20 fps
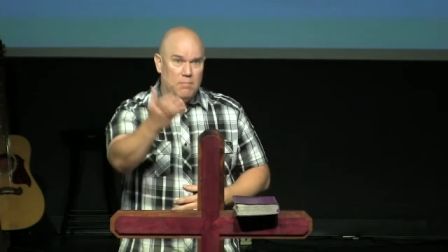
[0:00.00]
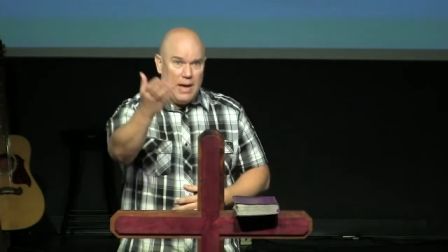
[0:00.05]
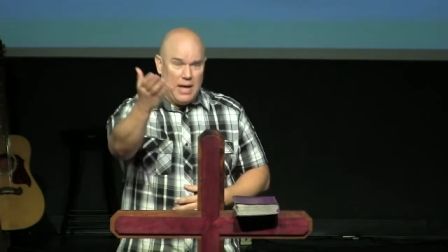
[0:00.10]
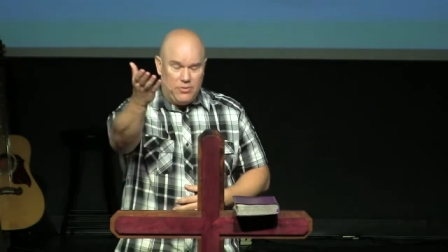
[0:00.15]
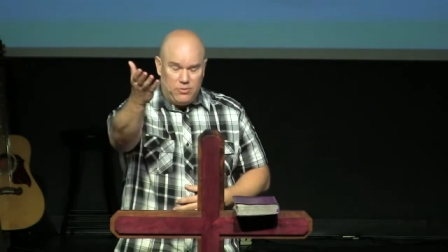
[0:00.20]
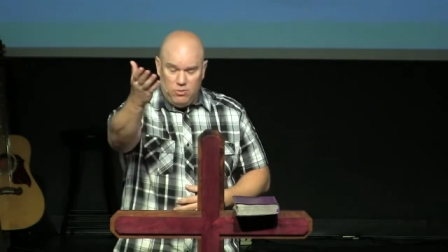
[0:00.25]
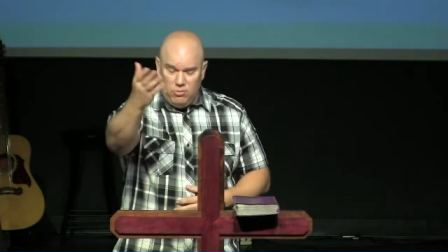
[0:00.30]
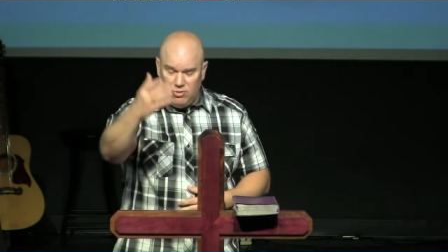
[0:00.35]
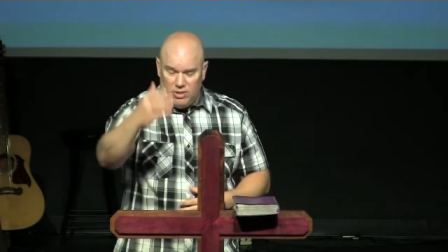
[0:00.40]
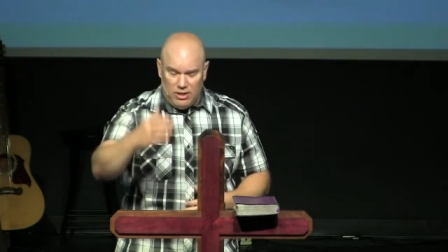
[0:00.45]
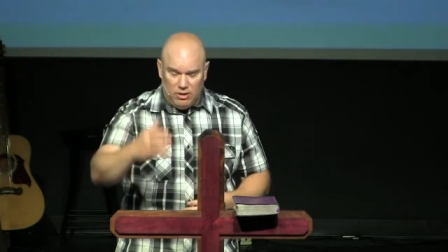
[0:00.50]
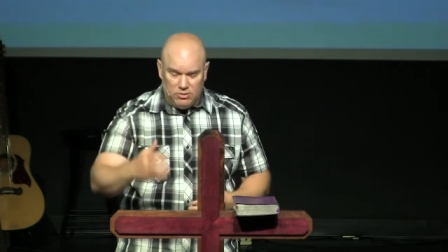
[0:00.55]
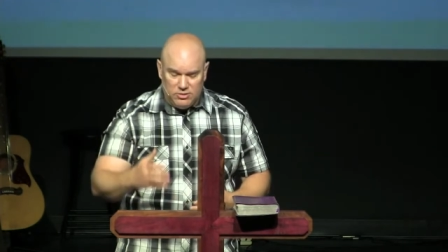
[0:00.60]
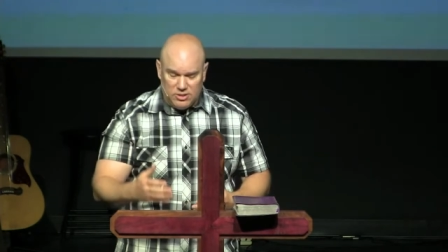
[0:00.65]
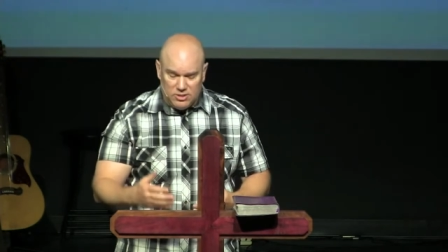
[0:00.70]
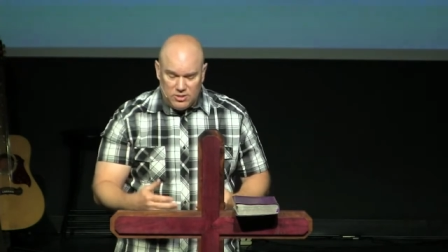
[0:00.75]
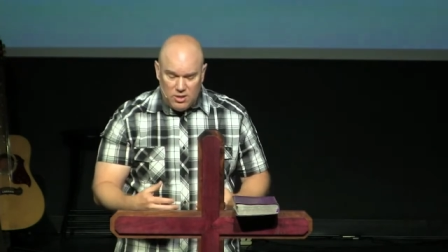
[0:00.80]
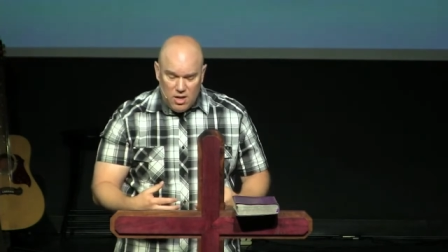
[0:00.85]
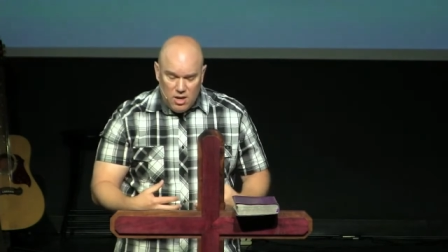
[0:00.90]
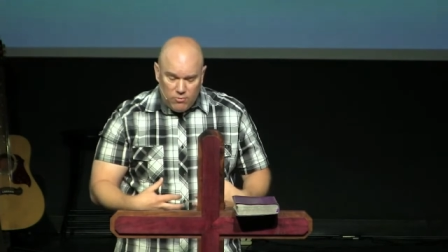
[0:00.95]
Matthew
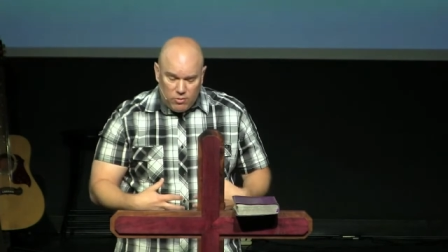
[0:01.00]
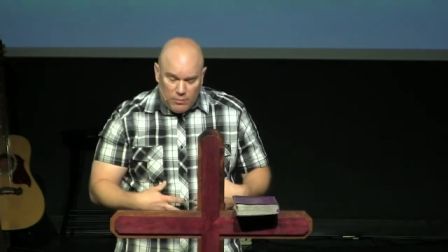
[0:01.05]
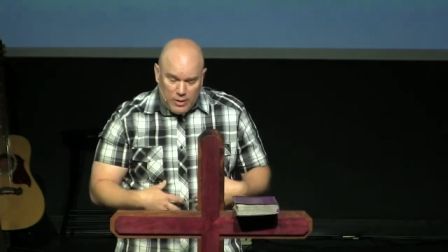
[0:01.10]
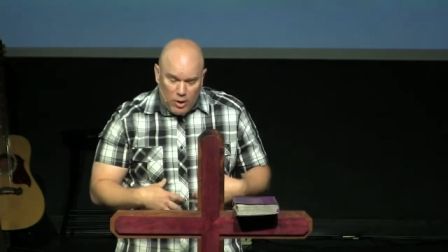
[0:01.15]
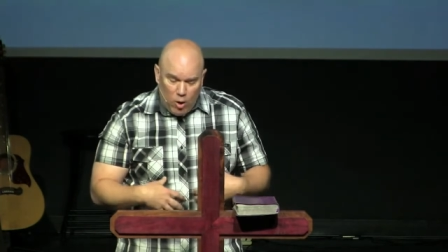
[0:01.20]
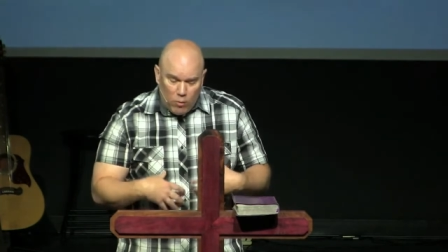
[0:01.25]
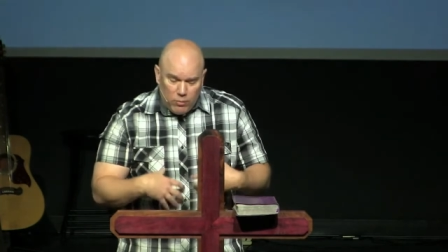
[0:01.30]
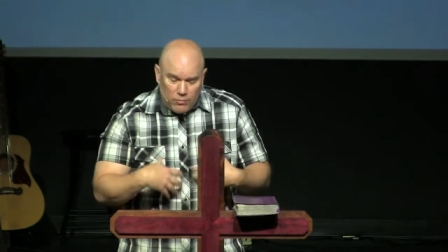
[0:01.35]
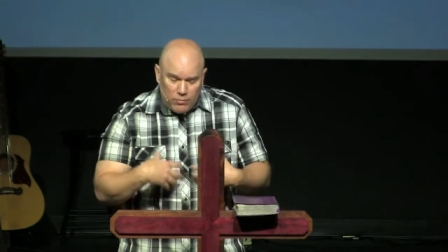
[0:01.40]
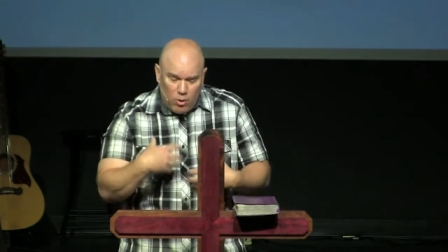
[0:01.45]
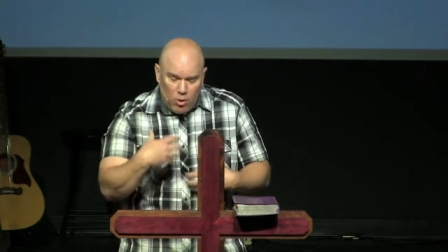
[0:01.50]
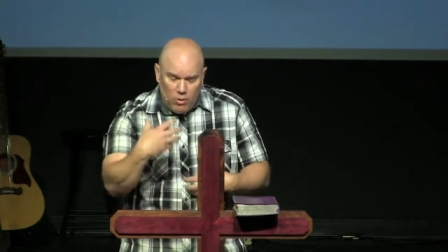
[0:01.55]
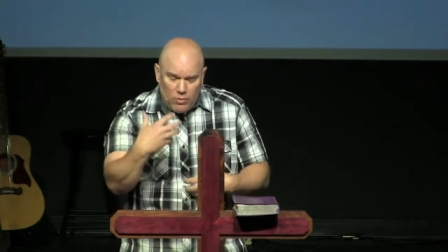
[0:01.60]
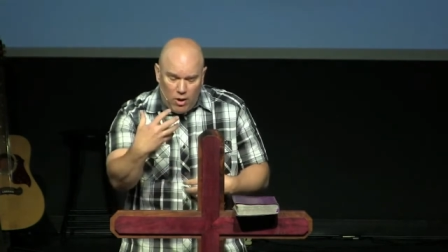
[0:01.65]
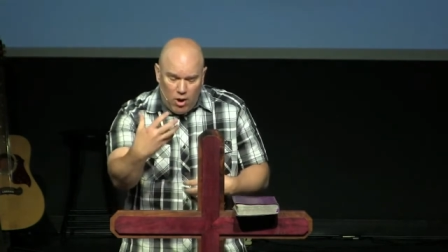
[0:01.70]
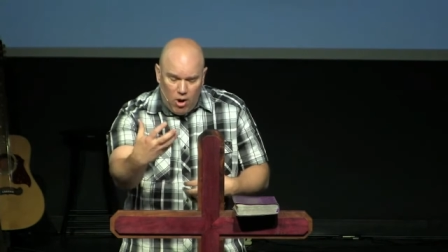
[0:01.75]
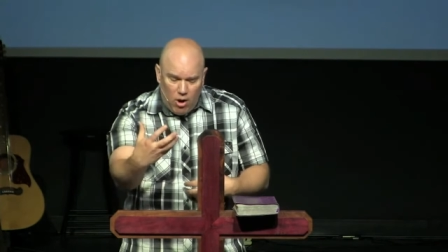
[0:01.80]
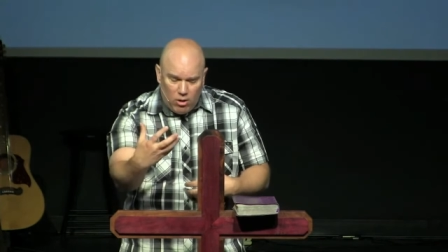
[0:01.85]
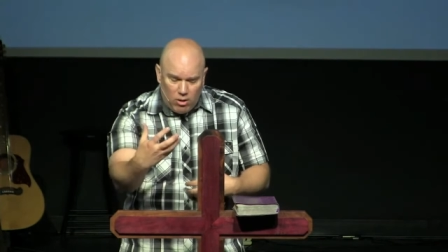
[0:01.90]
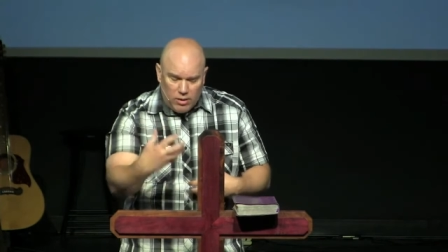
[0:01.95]
tells us, from the overflow
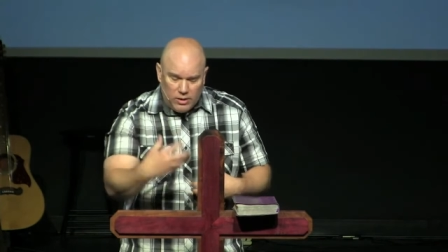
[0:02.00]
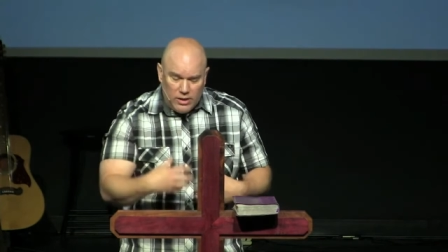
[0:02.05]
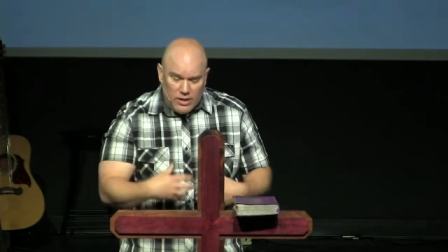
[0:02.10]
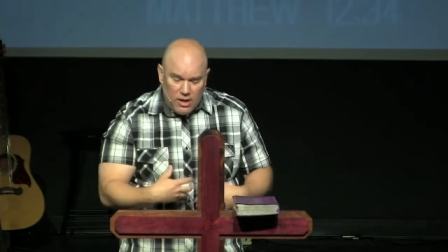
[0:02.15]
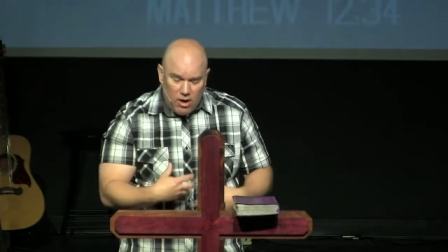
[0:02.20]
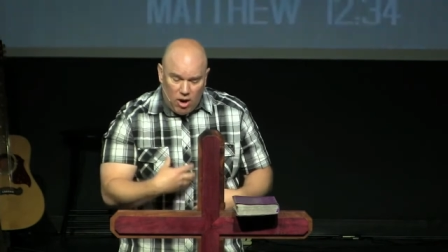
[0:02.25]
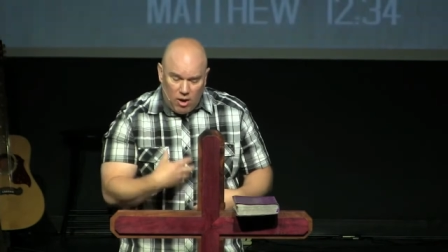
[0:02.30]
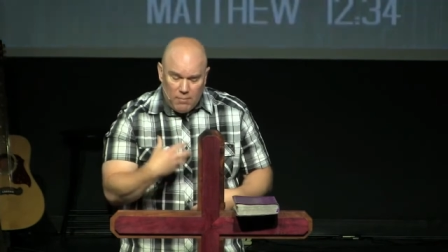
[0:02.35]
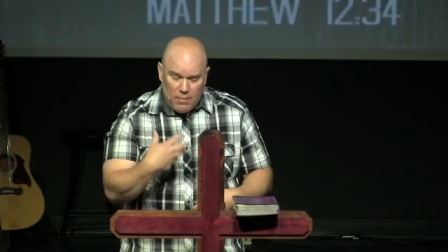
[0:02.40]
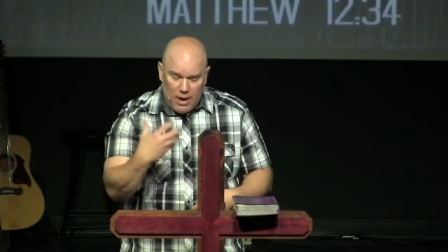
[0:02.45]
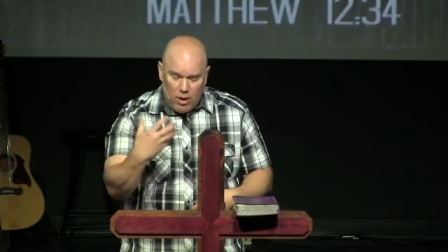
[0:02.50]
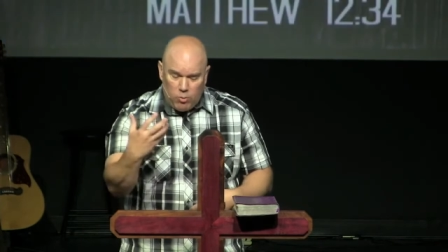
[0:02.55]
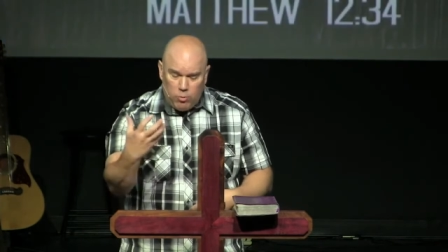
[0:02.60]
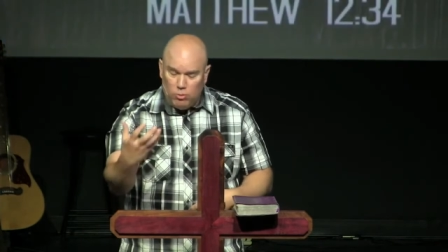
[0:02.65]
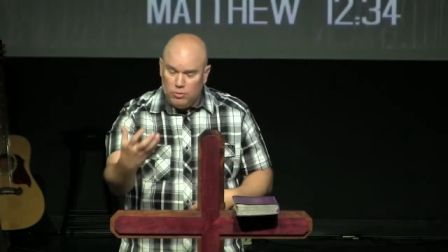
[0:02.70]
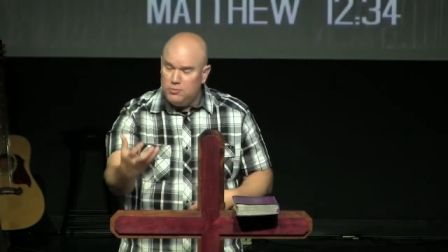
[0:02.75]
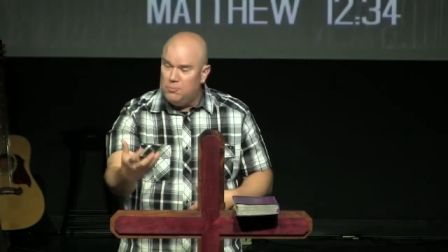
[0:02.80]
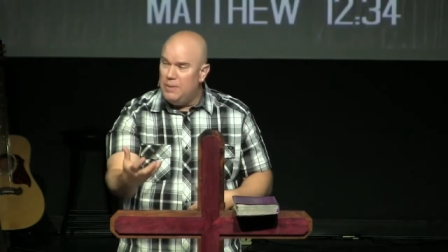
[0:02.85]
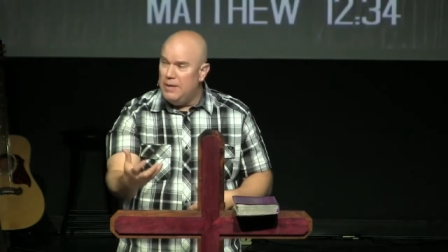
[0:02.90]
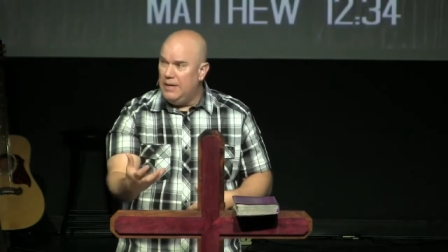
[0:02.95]
of the heart, our mouth
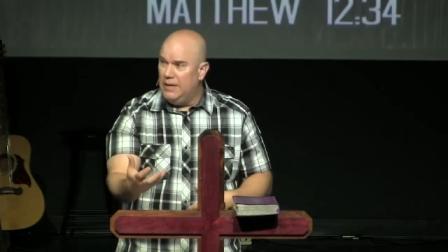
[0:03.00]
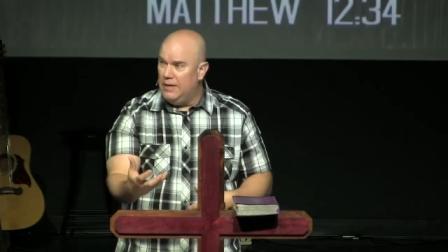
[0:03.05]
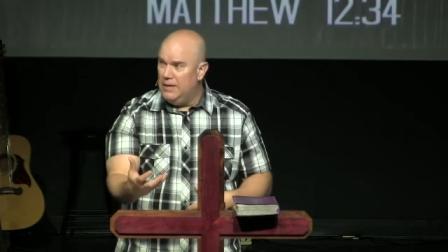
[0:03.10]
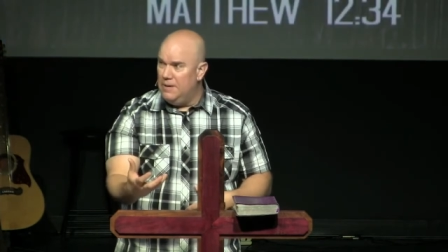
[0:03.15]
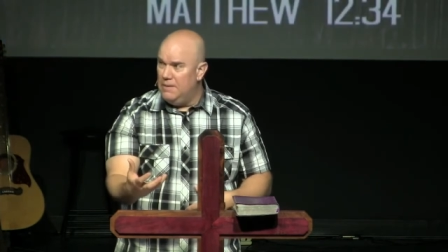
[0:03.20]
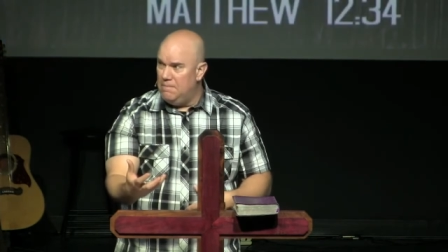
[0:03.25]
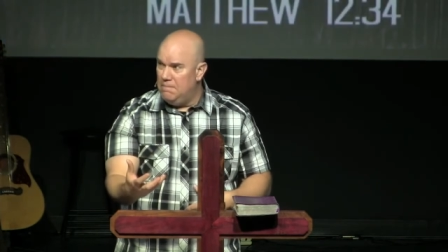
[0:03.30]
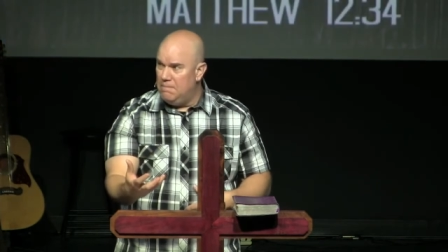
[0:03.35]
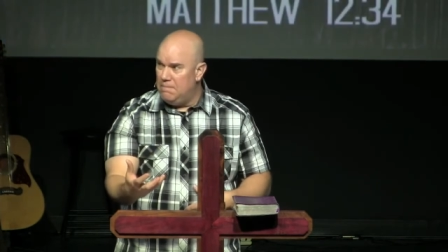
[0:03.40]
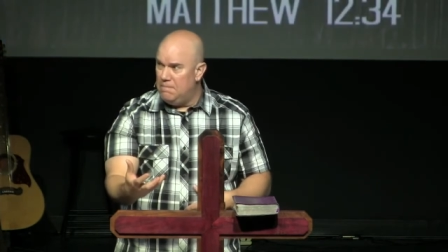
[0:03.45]
will speak.